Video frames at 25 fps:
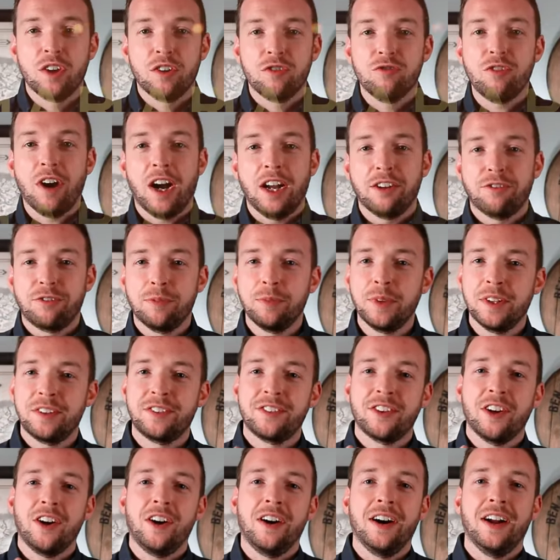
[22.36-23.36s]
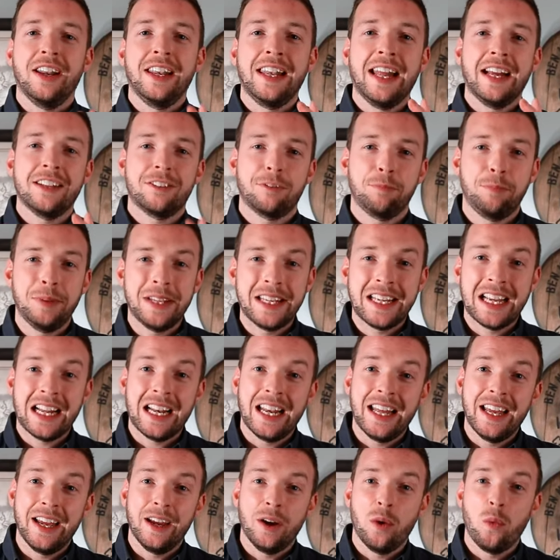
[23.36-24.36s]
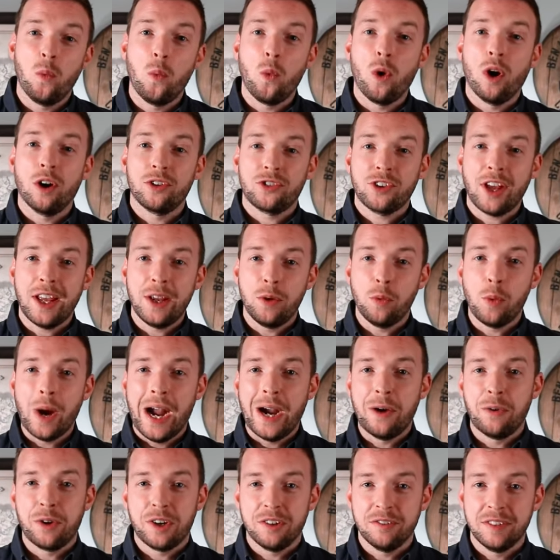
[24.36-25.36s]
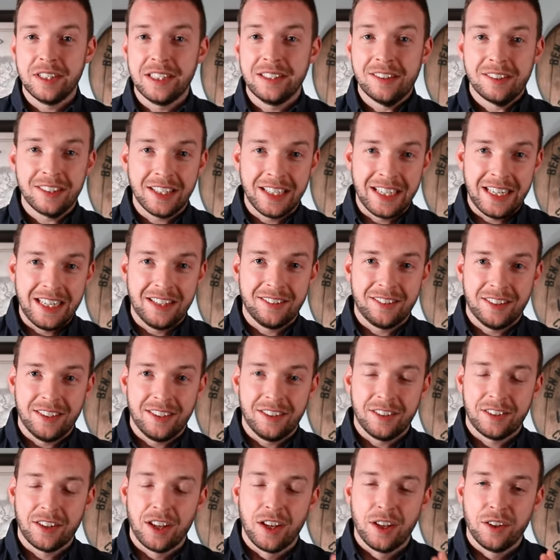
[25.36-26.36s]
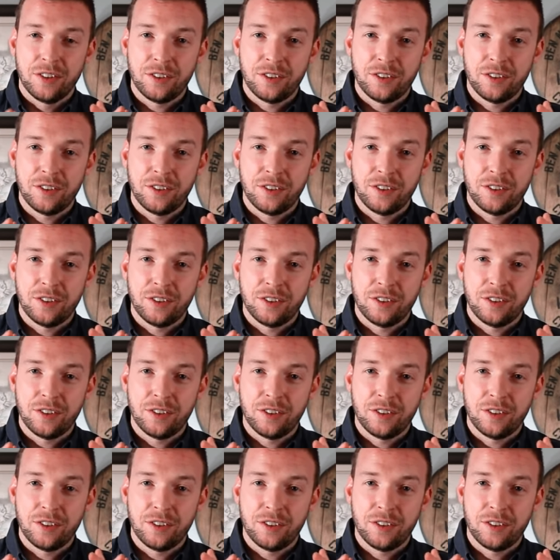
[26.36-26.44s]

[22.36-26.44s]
Right, from the start, let's be clear what a WOWGR is and isn't.